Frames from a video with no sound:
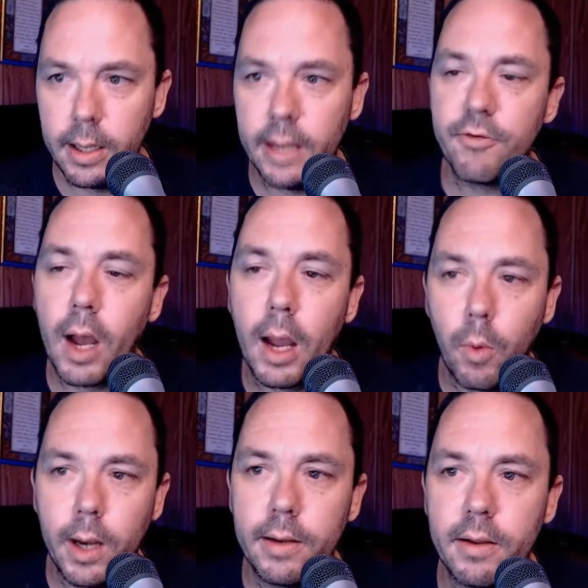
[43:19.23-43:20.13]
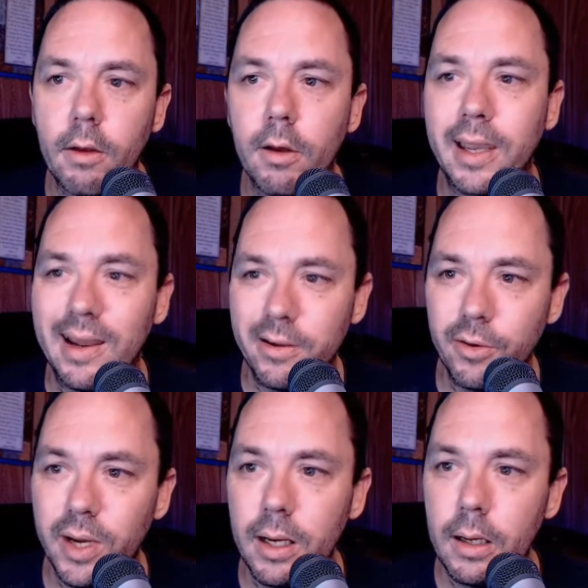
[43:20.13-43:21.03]
and so I went in to look
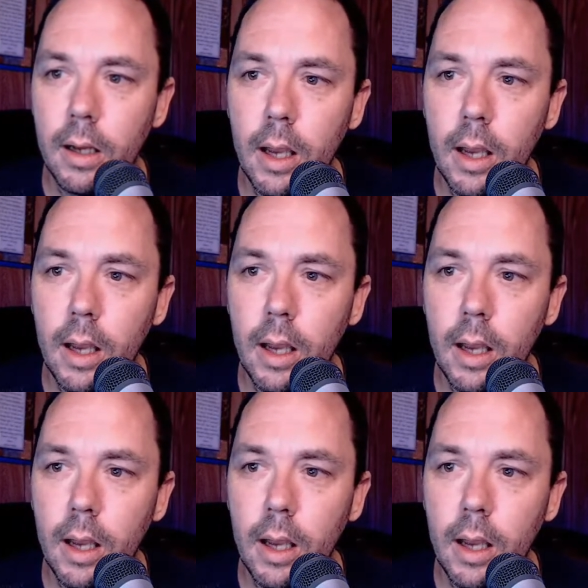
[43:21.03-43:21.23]
into it.